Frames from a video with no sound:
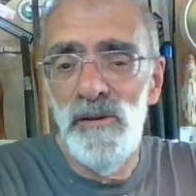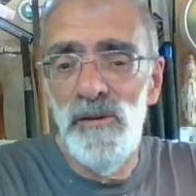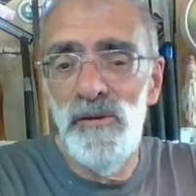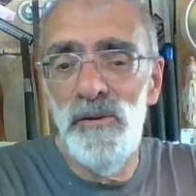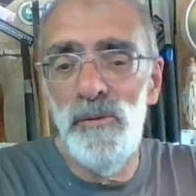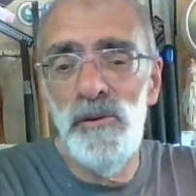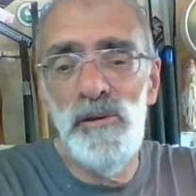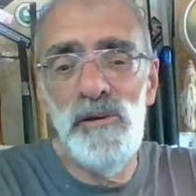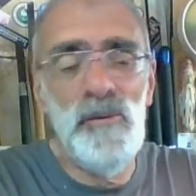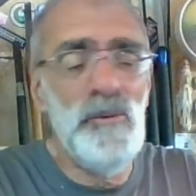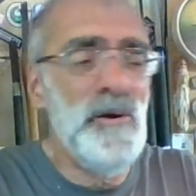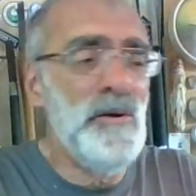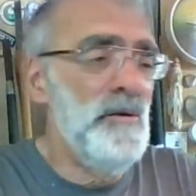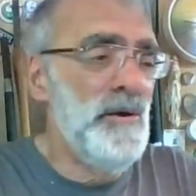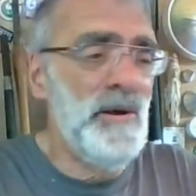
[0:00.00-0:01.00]
Hewig, you
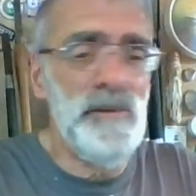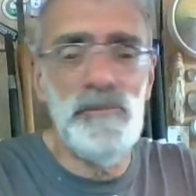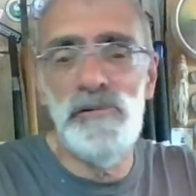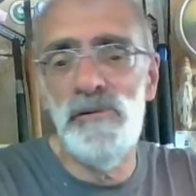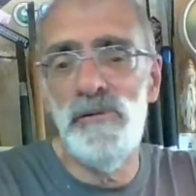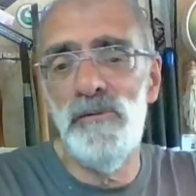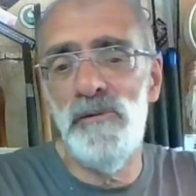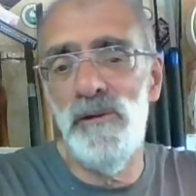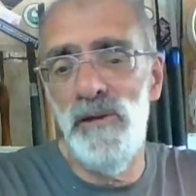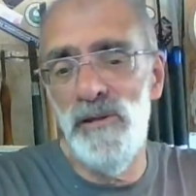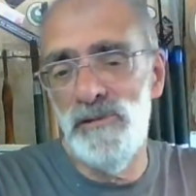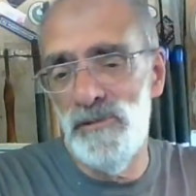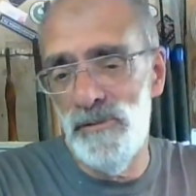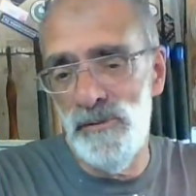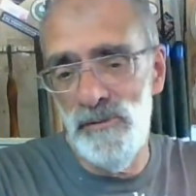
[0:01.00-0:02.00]
are an absolute
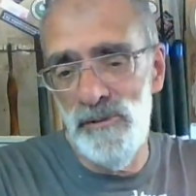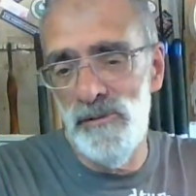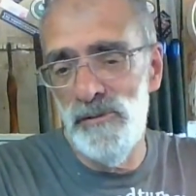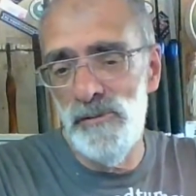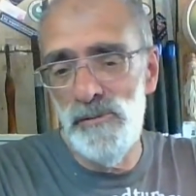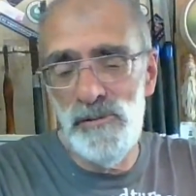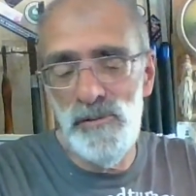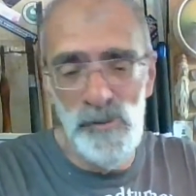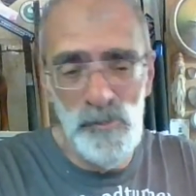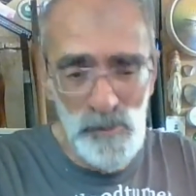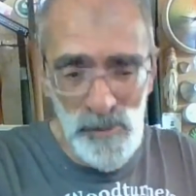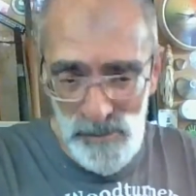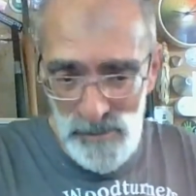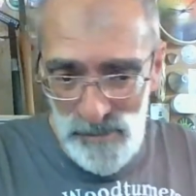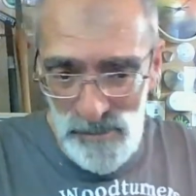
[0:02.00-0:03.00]
legend. Thank you so
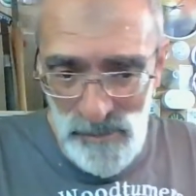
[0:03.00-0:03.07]
much.